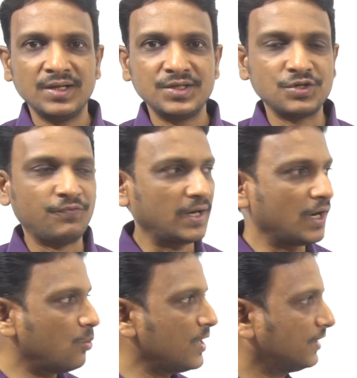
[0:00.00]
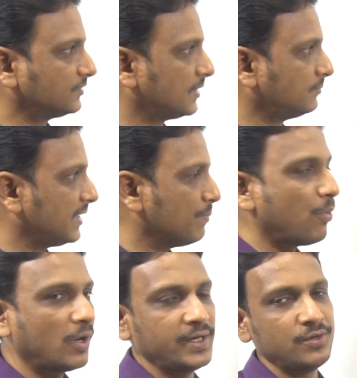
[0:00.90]
So for now we have some
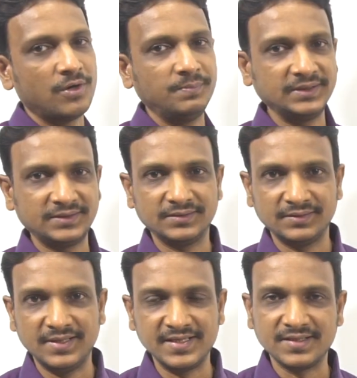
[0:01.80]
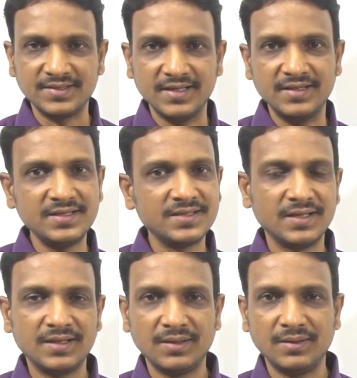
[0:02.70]
important topics discussed in this
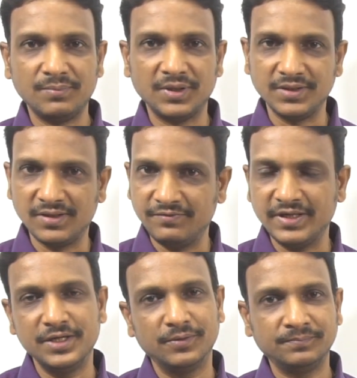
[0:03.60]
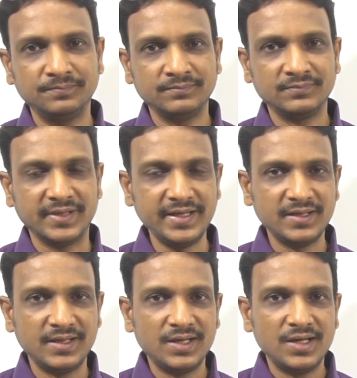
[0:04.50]
particular video,
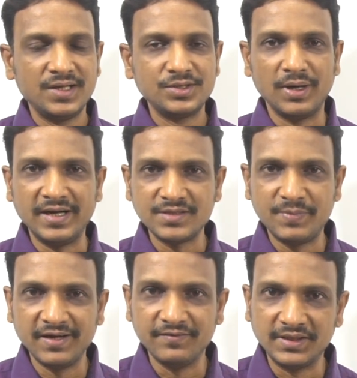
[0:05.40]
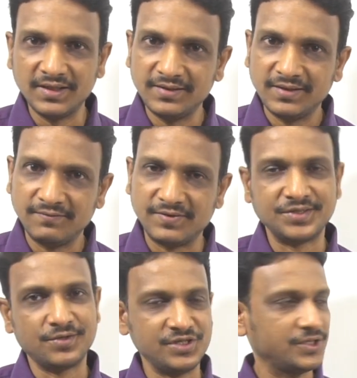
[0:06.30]
right? So let us begin with the
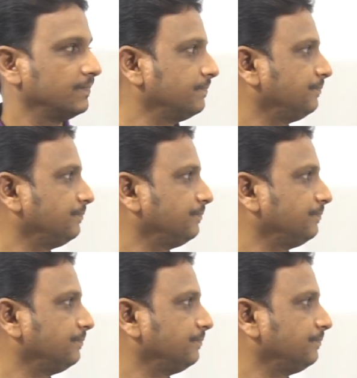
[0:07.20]
first question.